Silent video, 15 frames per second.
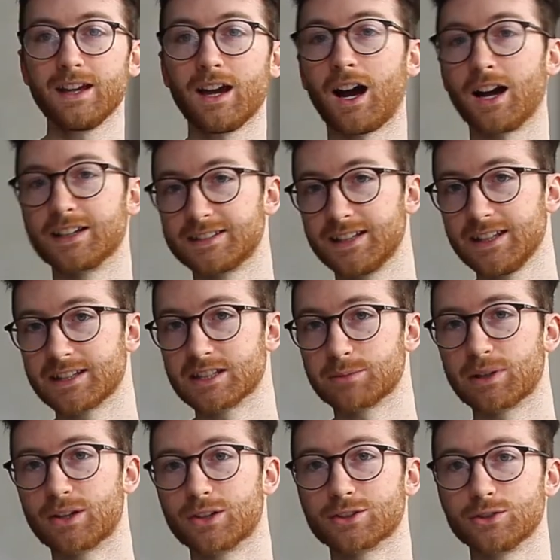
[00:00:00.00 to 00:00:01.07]
I say this
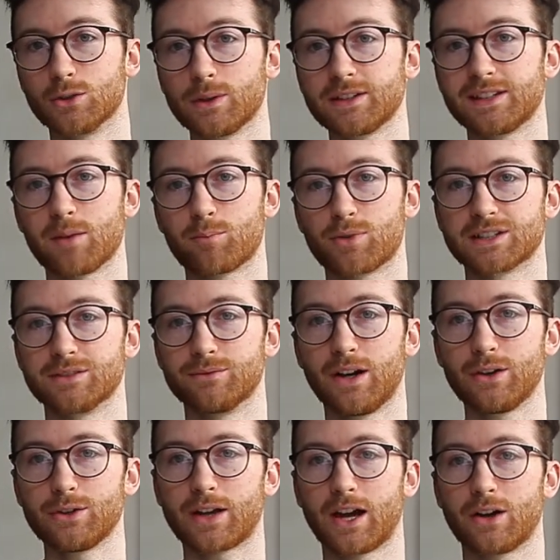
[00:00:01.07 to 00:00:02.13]
because knowing net present
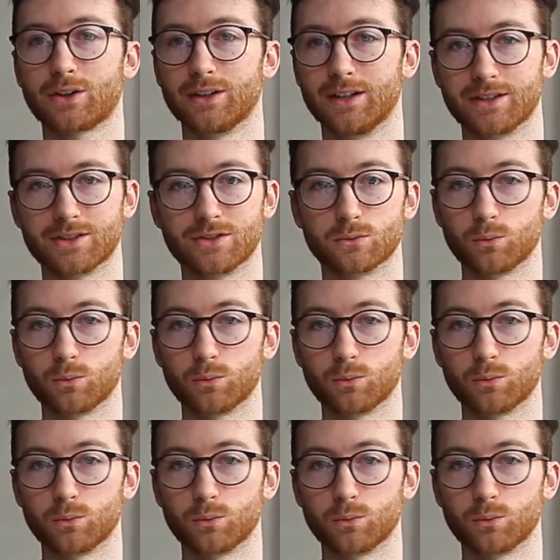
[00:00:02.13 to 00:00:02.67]
value calculations